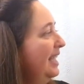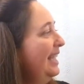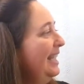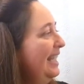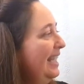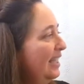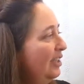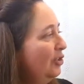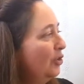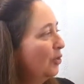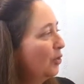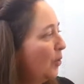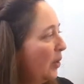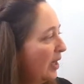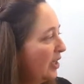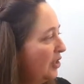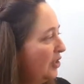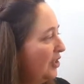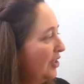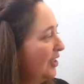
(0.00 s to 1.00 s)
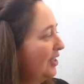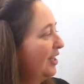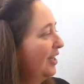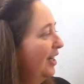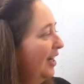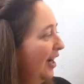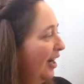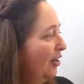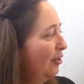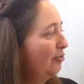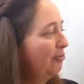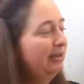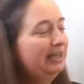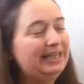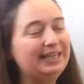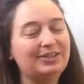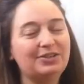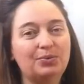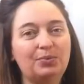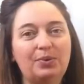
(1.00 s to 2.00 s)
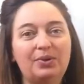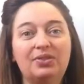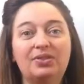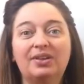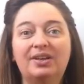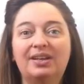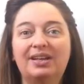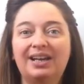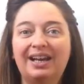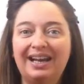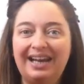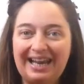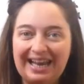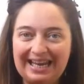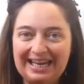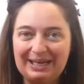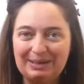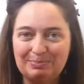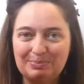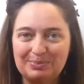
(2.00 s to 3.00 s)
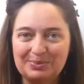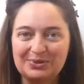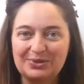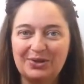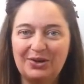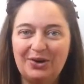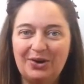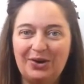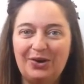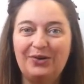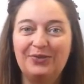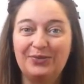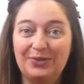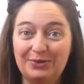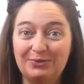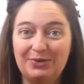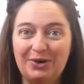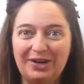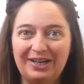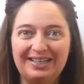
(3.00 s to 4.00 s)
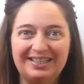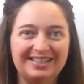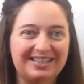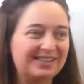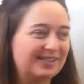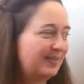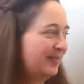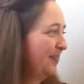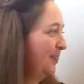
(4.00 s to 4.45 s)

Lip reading: in your question agrees with the claims of the writer.